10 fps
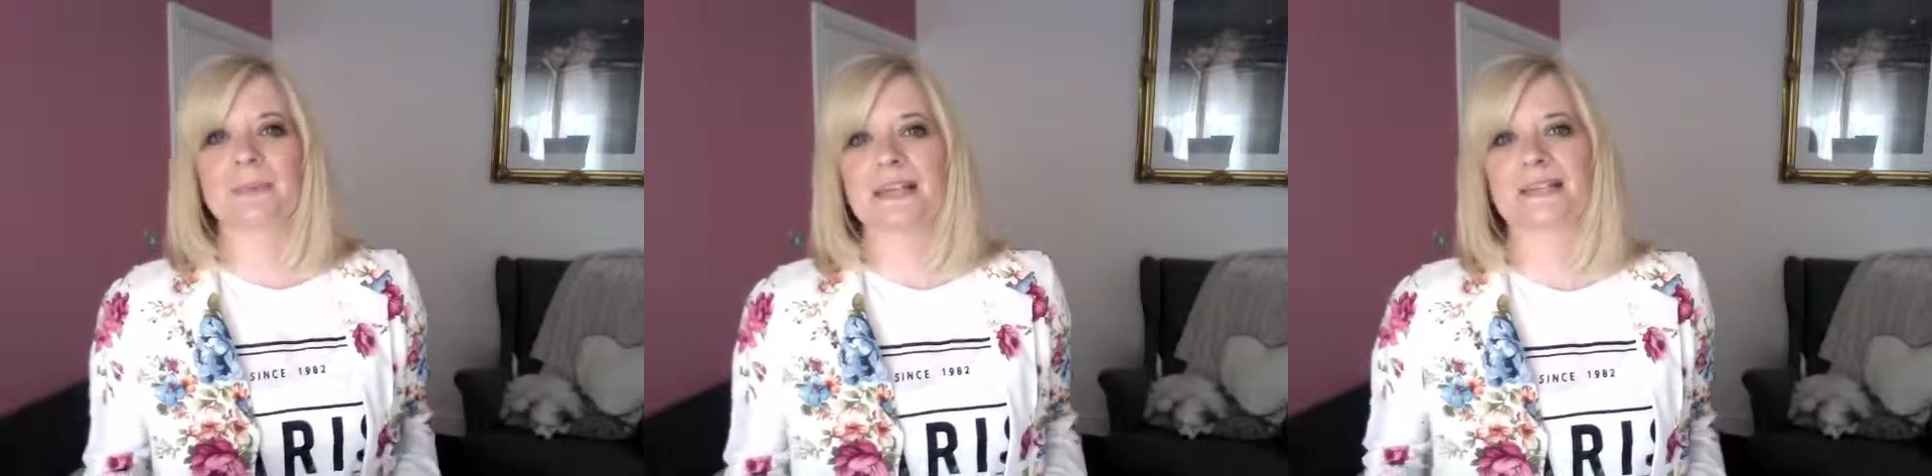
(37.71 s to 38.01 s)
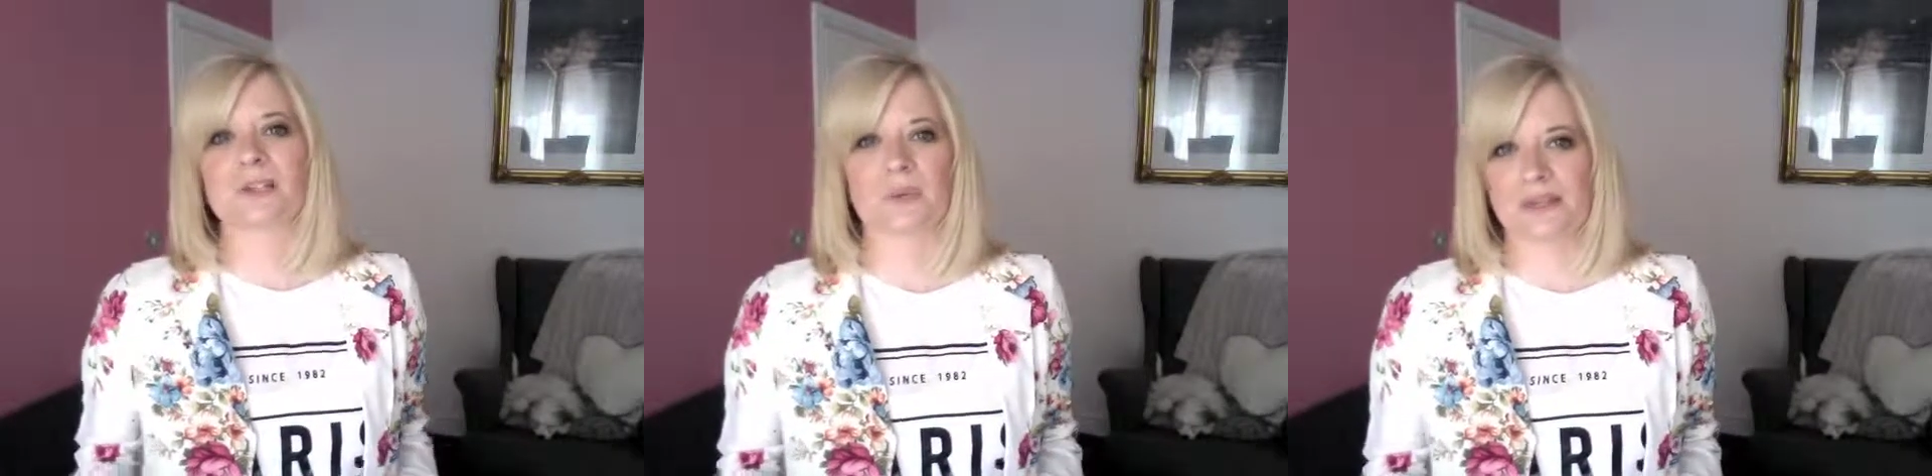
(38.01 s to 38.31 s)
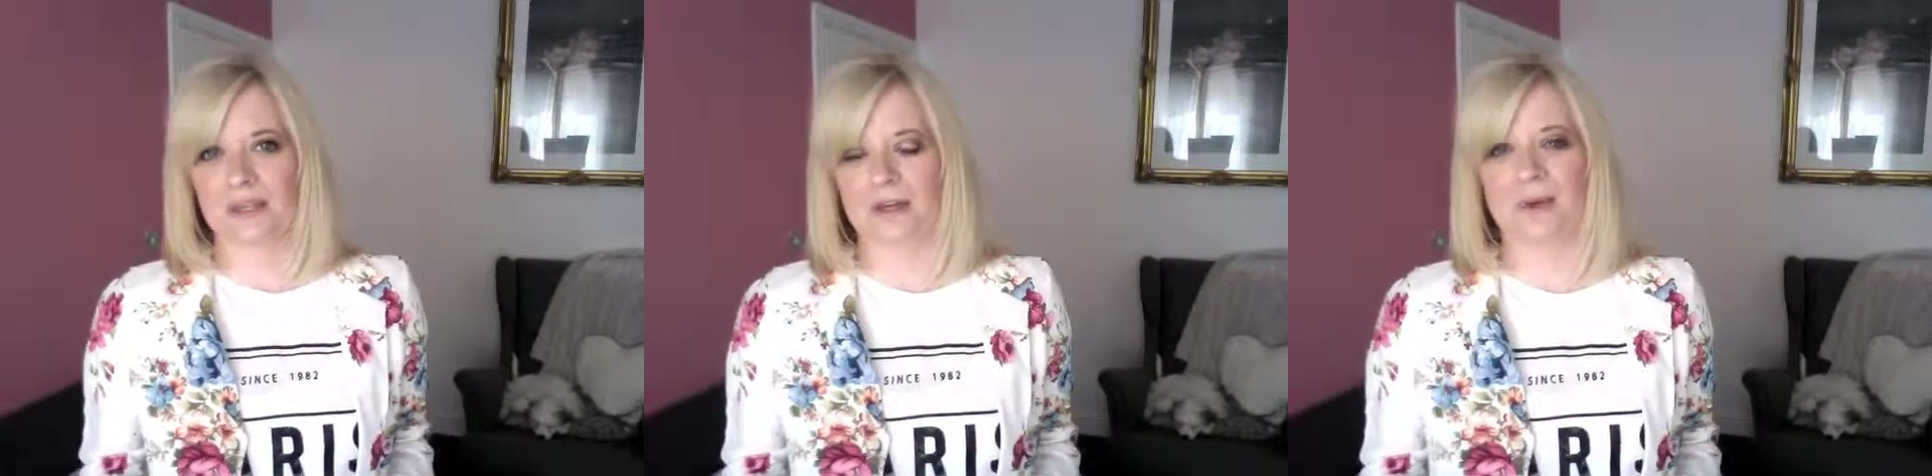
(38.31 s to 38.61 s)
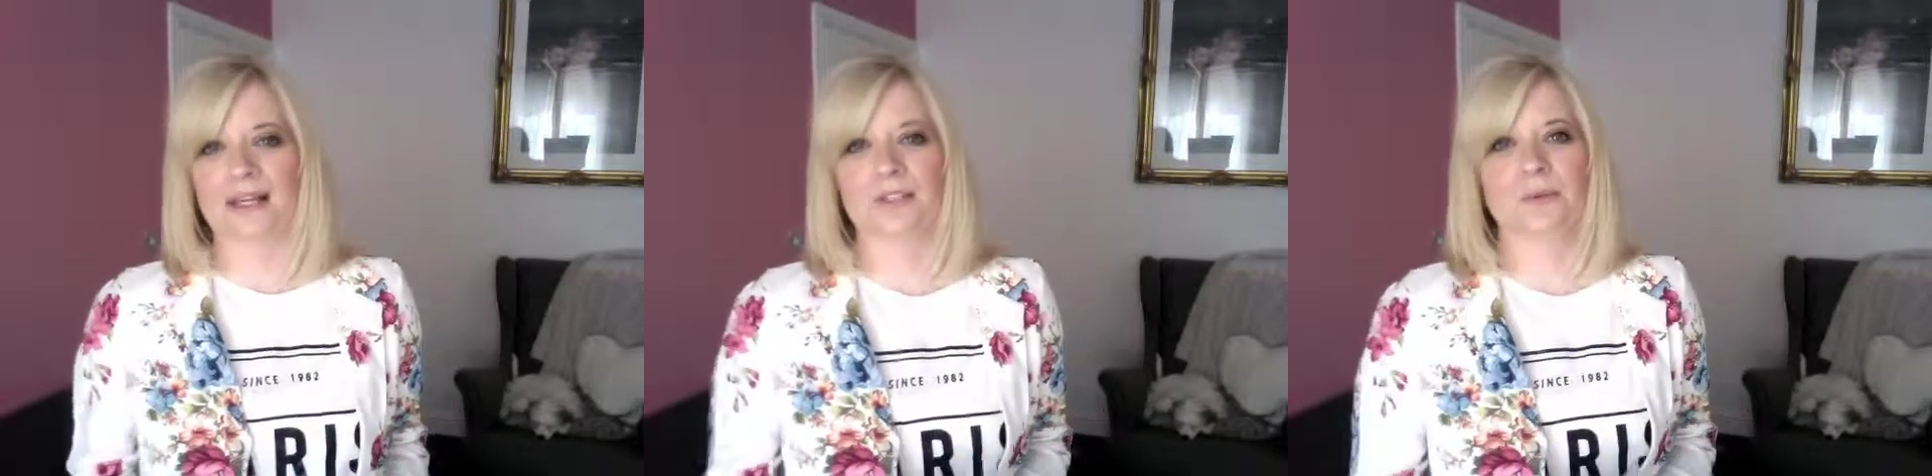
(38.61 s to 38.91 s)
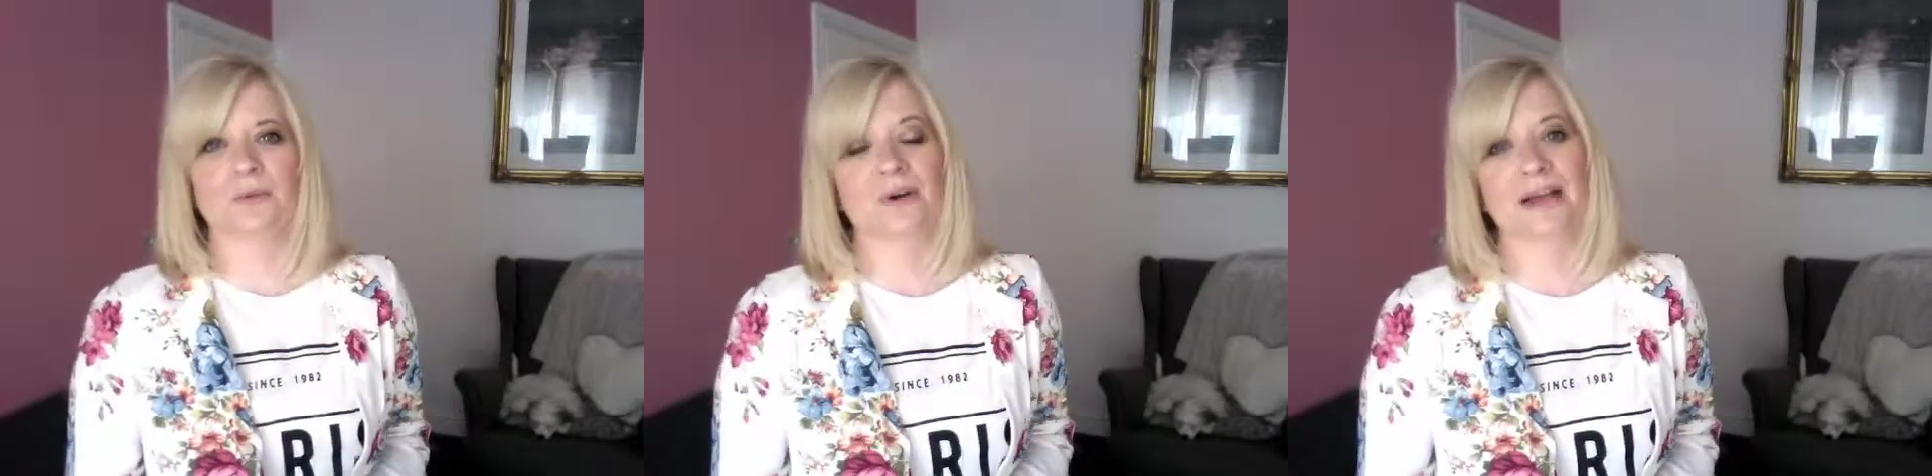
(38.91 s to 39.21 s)
pieces with you as
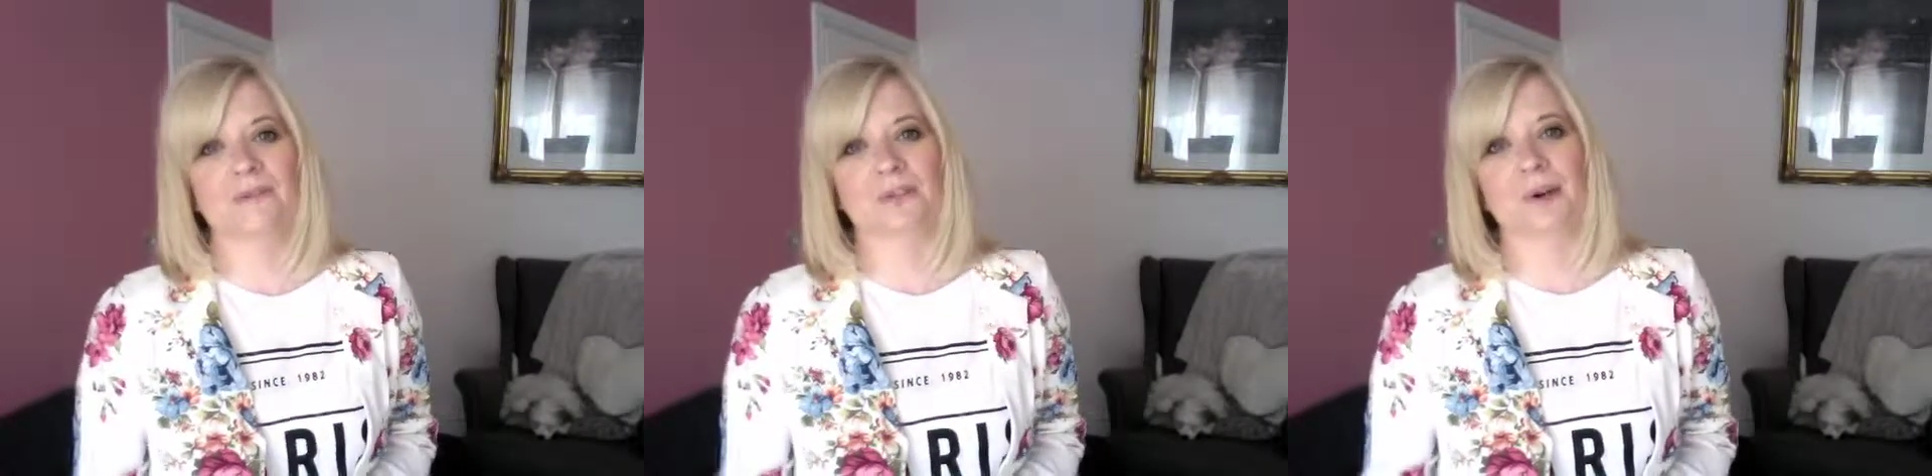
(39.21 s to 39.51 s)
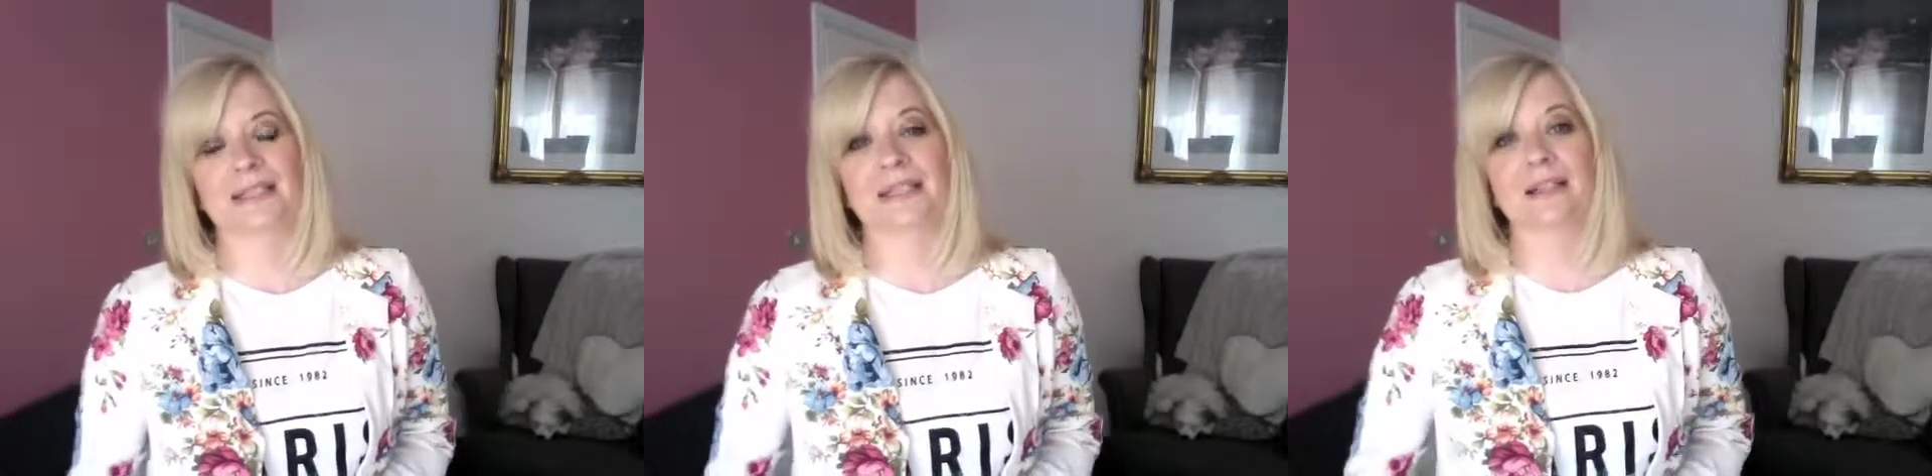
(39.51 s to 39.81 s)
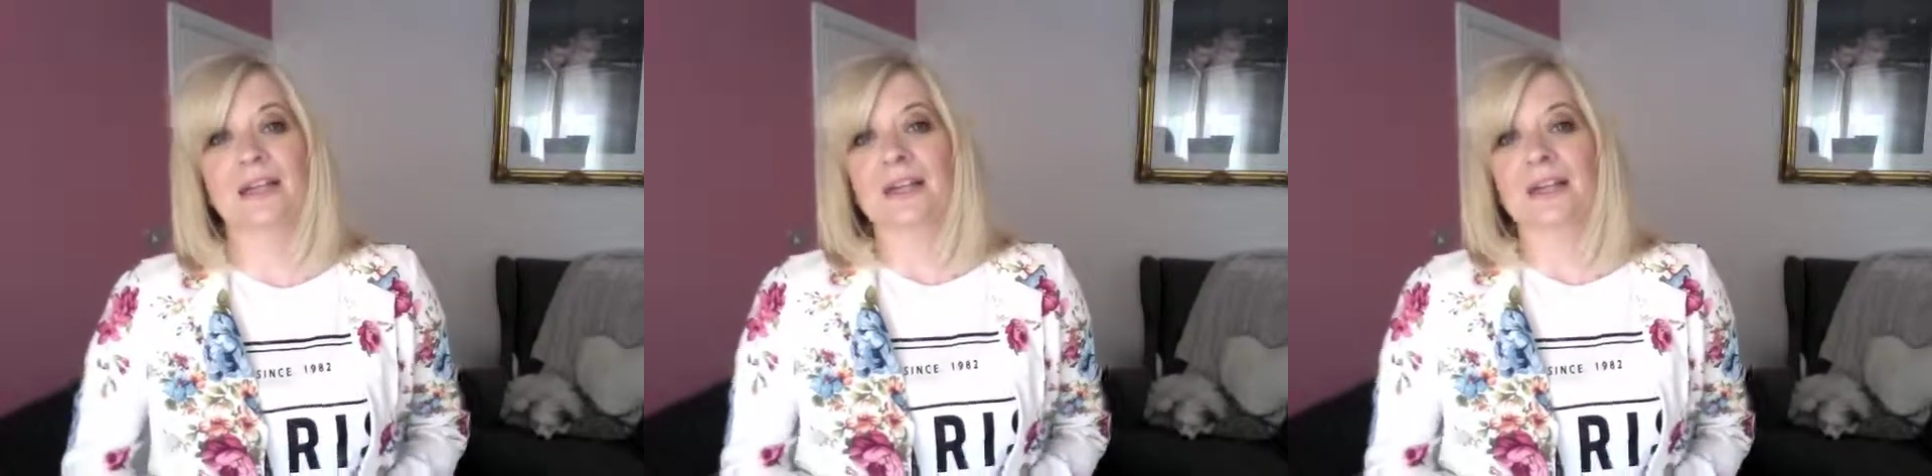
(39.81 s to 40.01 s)
you arrive at the wedding.